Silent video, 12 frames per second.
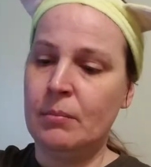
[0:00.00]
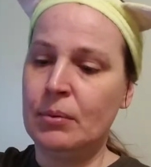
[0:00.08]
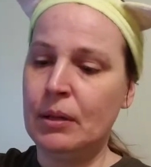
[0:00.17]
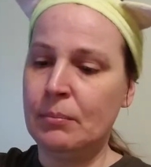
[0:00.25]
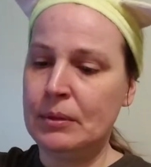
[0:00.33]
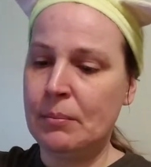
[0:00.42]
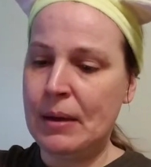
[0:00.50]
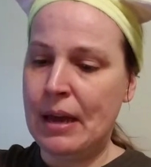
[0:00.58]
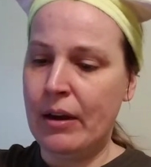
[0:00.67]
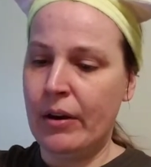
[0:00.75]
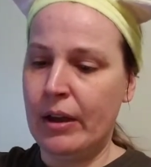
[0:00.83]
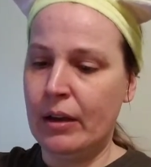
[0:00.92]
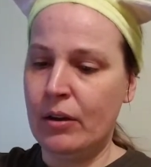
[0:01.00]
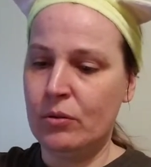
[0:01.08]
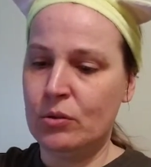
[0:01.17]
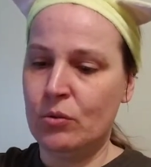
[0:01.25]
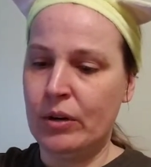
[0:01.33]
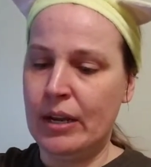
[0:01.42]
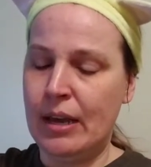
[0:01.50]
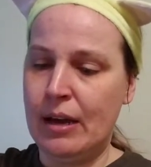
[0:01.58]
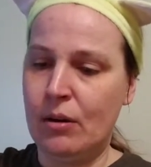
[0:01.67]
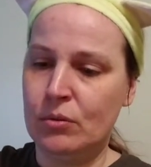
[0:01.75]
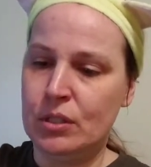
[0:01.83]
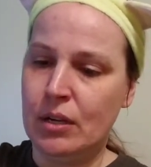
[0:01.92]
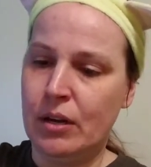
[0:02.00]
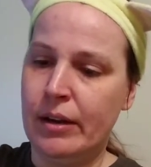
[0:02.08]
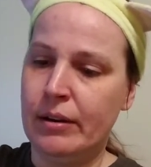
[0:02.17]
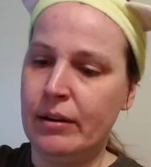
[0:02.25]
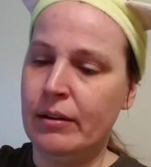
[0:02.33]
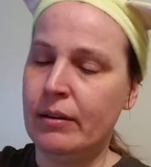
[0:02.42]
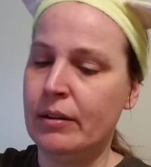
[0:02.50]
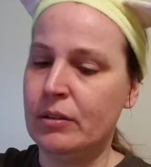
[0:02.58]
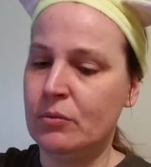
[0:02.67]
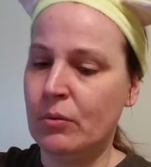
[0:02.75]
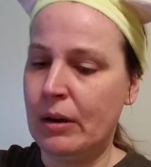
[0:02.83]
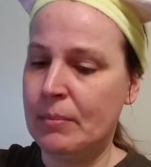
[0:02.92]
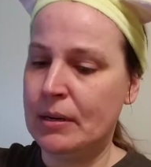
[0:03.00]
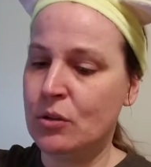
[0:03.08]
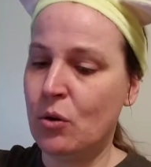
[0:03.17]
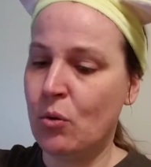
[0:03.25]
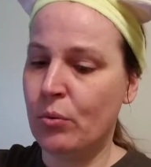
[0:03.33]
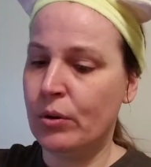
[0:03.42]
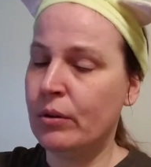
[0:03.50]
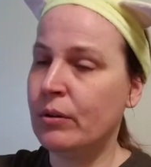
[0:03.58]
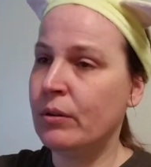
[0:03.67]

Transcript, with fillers: Clumped up area goes on the outside, is what I've been told.